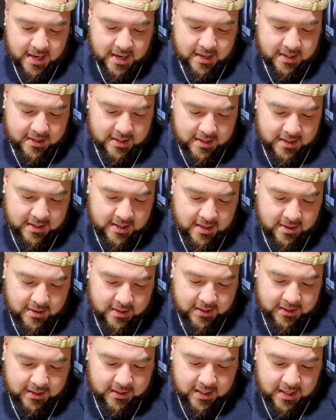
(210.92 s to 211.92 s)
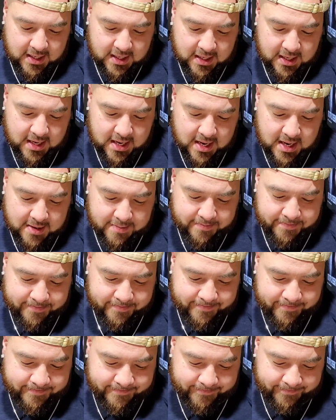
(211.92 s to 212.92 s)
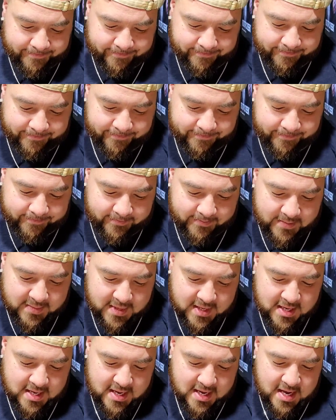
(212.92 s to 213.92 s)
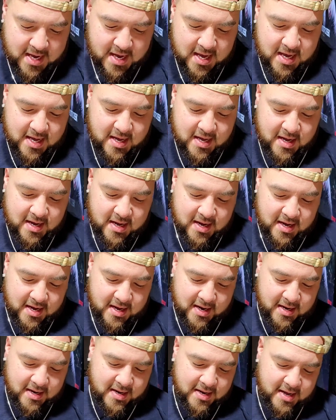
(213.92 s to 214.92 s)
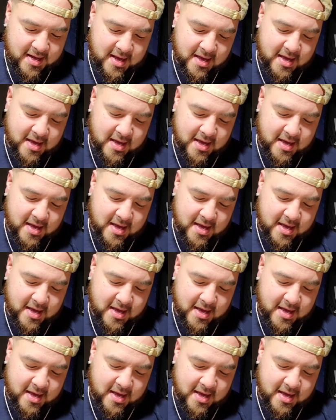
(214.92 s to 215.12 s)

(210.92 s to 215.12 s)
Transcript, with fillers: And then there is a, um, hmm, uh,